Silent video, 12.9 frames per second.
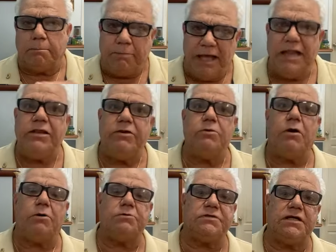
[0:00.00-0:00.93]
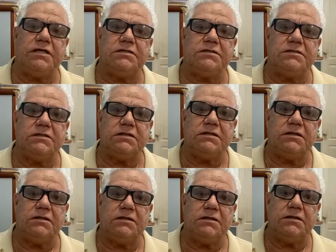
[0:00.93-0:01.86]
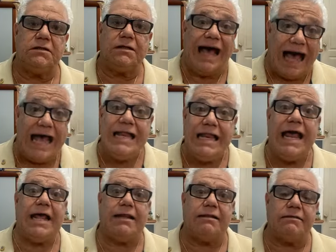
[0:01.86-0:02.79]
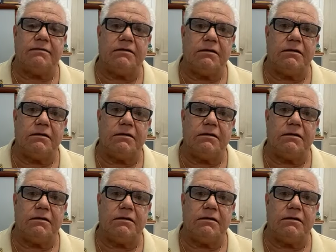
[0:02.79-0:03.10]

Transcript: build new houses and land